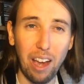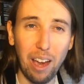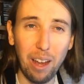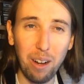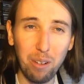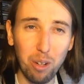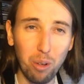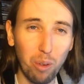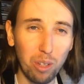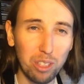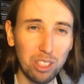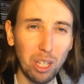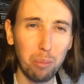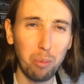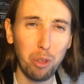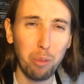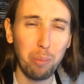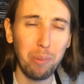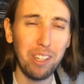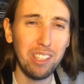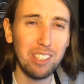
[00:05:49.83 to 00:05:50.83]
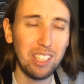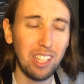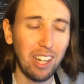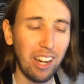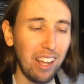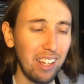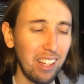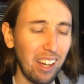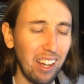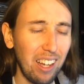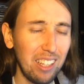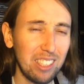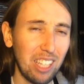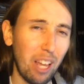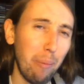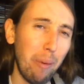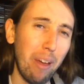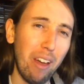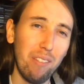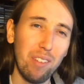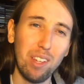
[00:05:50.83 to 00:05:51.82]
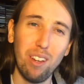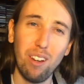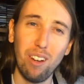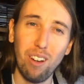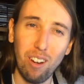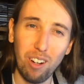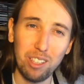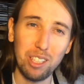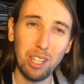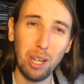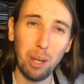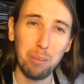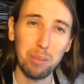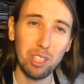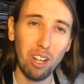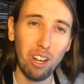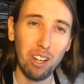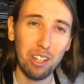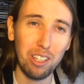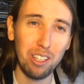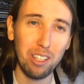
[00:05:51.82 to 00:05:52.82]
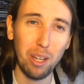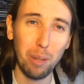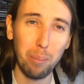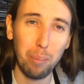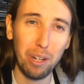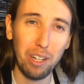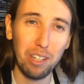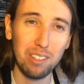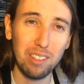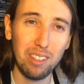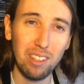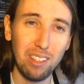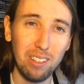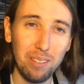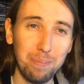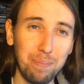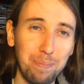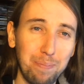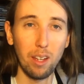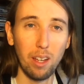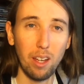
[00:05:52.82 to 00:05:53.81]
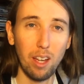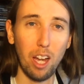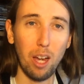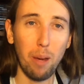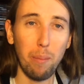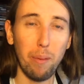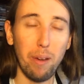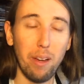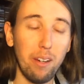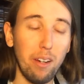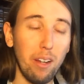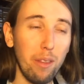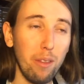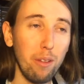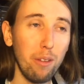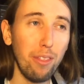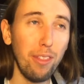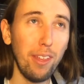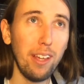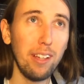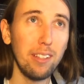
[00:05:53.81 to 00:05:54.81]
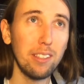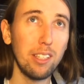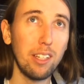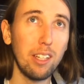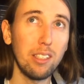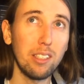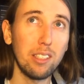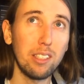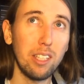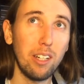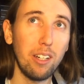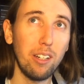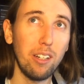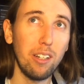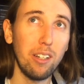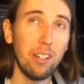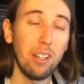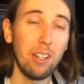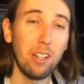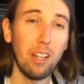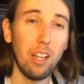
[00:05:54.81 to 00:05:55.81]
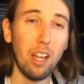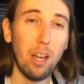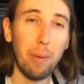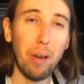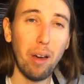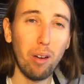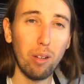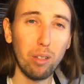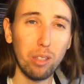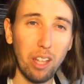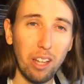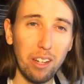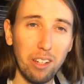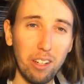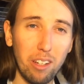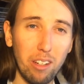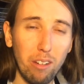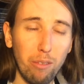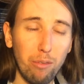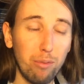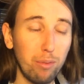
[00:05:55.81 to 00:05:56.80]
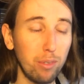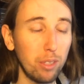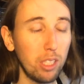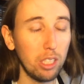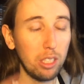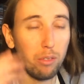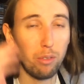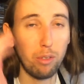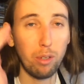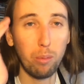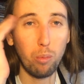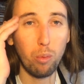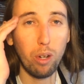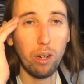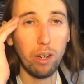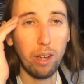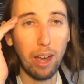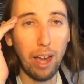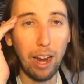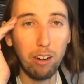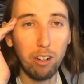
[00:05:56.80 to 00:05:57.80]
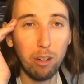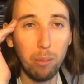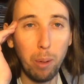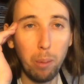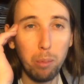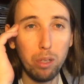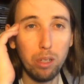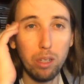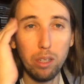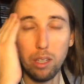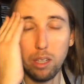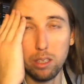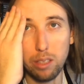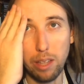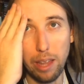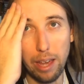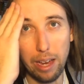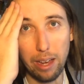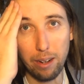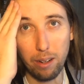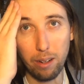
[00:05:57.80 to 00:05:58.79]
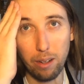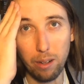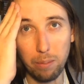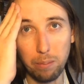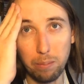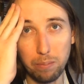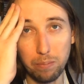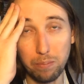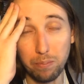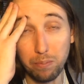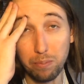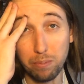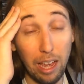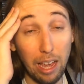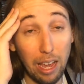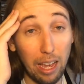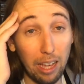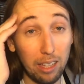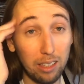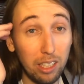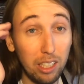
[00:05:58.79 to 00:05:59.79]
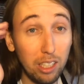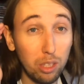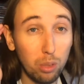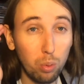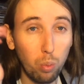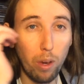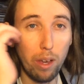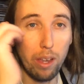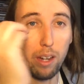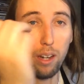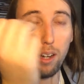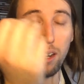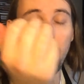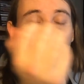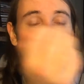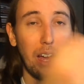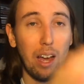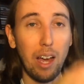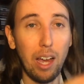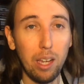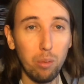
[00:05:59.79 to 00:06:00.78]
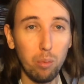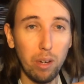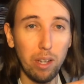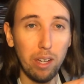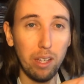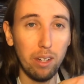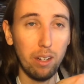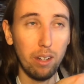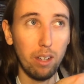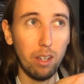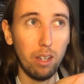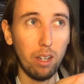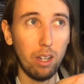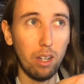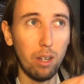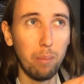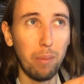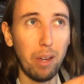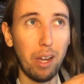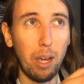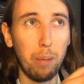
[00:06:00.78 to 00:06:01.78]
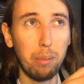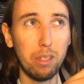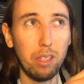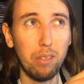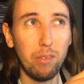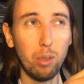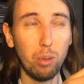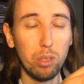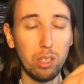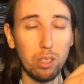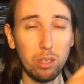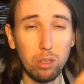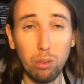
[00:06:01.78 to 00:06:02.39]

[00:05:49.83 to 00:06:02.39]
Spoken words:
I don't know what's up with me today, guys. I'm having a hard time talking, apparently. Another thing to consider about London, just from what I remember, is that at least when I went, I believe it was in